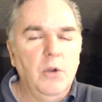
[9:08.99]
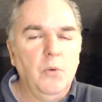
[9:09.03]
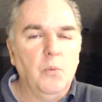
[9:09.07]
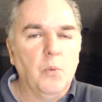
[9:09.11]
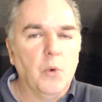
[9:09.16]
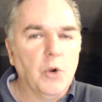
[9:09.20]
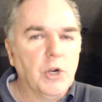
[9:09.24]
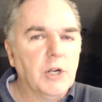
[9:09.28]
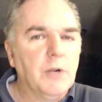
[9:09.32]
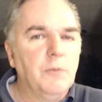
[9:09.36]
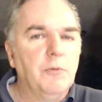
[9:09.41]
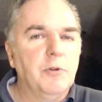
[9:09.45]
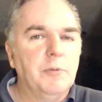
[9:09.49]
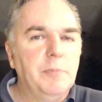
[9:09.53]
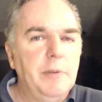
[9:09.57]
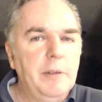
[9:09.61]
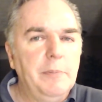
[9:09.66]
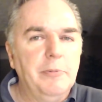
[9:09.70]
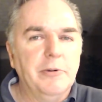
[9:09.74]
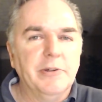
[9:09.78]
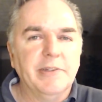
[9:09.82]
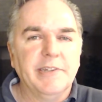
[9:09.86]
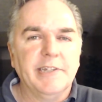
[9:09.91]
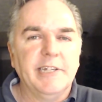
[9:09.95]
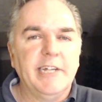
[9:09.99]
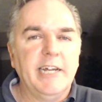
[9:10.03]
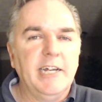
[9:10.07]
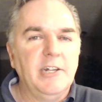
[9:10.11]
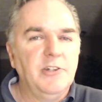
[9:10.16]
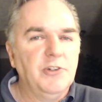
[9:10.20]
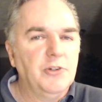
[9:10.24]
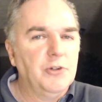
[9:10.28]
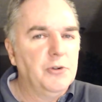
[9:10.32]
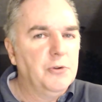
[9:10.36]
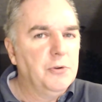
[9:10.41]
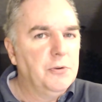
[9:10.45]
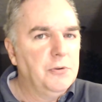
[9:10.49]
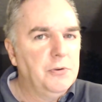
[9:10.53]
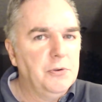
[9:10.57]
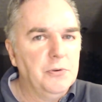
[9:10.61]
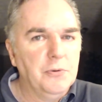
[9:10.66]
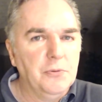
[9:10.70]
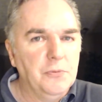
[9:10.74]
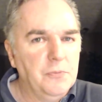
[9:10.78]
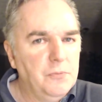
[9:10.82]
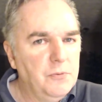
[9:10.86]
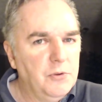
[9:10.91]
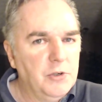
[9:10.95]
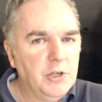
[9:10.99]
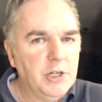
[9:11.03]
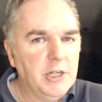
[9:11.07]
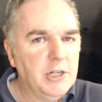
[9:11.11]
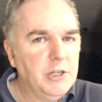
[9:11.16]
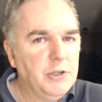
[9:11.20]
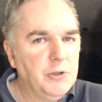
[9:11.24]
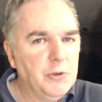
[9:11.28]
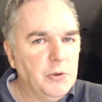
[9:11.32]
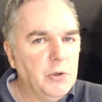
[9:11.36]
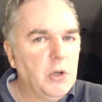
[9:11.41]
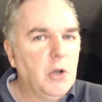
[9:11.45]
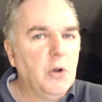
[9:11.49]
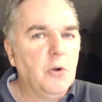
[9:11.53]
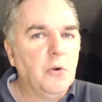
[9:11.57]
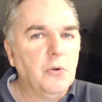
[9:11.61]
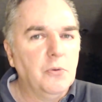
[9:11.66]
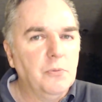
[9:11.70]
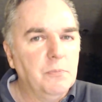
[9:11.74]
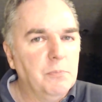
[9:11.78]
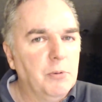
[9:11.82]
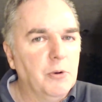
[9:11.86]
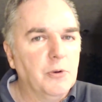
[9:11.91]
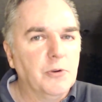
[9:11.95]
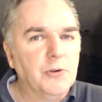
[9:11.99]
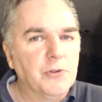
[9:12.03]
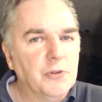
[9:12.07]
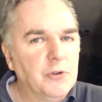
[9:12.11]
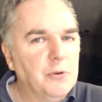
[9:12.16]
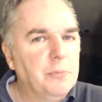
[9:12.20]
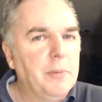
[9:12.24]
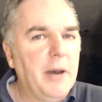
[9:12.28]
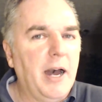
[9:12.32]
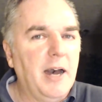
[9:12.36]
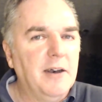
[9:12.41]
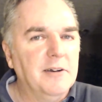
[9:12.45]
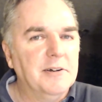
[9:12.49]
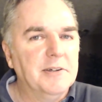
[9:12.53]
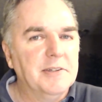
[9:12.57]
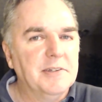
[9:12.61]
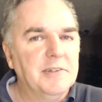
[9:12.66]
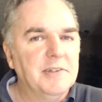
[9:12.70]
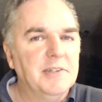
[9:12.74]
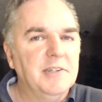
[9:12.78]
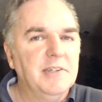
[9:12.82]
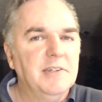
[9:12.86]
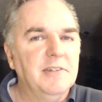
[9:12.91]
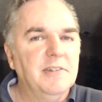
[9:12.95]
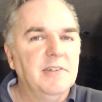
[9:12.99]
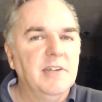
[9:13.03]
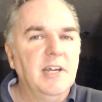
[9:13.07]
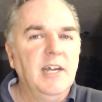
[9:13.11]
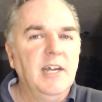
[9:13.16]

working with people as an agent, or you're looking at your own personal policies,